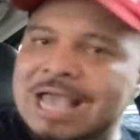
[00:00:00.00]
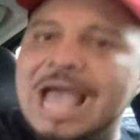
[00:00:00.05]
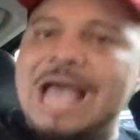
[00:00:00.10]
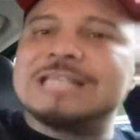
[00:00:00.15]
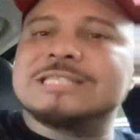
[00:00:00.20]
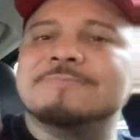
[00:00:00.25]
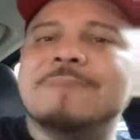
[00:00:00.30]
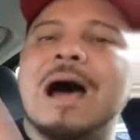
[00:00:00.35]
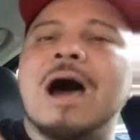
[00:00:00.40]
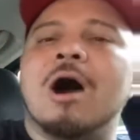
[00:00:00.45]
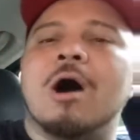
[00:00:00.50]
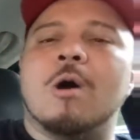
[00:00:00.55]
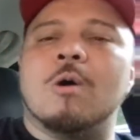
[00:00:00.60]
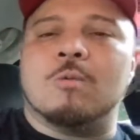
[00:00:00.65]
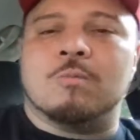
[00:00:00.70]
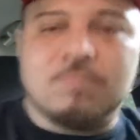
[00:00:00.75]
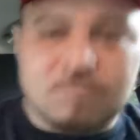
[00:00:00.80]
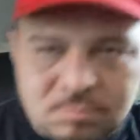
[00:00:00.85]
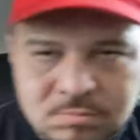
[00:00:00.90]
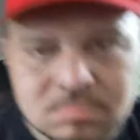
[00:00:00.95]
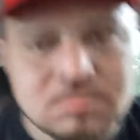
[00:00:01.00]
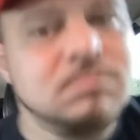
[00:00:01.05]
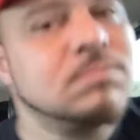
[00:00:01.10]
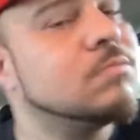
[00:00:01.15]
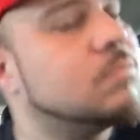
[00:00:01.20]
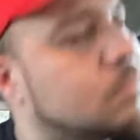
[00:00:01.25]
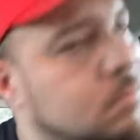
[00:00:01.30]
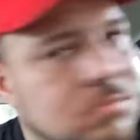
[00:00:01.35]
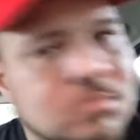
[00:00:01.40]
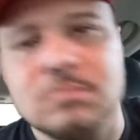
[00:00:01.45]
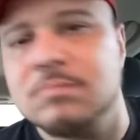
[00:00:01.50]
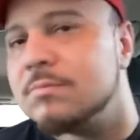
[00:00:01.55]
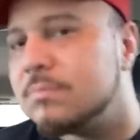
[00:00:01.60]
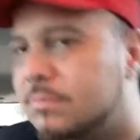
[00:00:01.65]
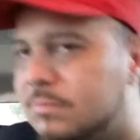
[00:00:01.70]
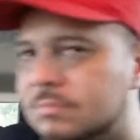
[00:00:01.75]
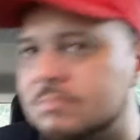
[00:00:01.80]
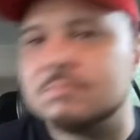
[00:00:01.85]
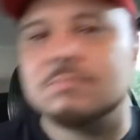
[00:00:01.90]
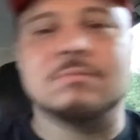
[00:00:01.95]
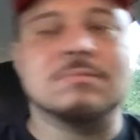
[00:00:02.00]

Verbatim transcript: Yes, my mom. Never will I trade it,